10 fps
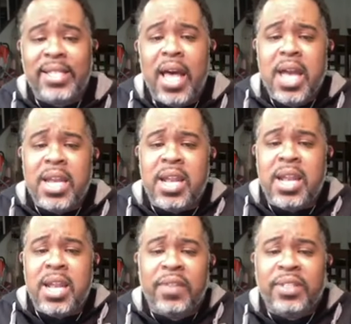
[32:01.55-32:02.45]
of
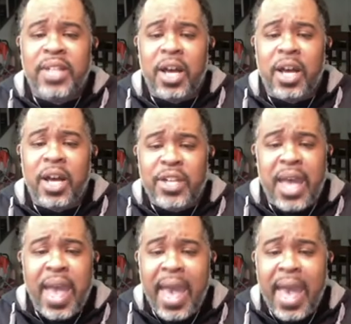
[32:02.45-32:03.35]
the stuff that you
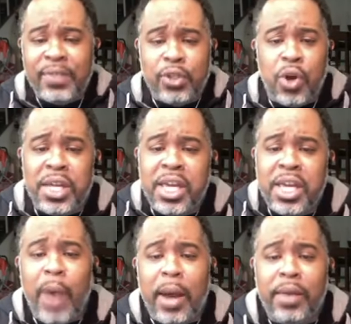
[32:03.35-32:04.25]
have is going to get
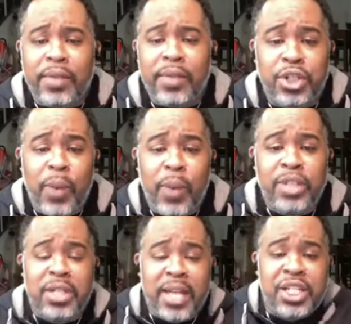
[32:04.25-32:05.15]
you out of the
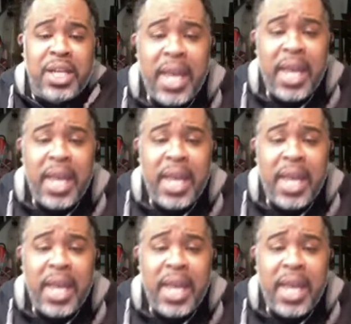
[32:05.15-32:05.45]
situation that you're in.